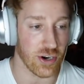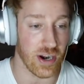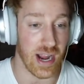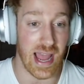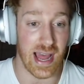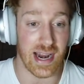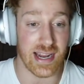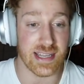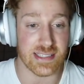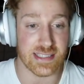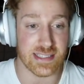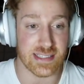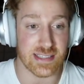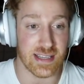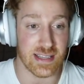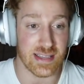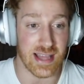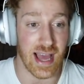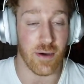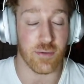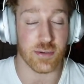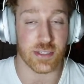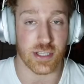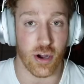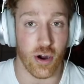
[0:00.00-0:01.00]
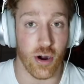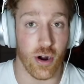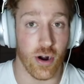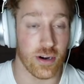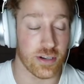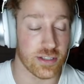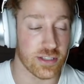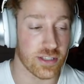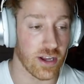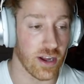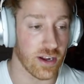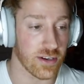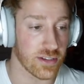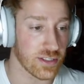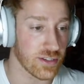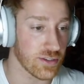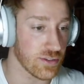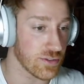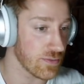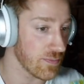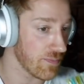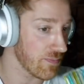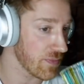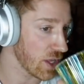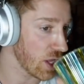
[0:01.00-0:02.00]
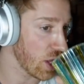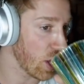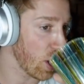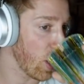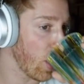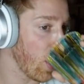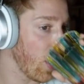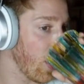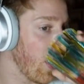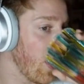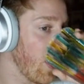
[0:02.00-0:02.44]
And it's that was a hard song too. Beat.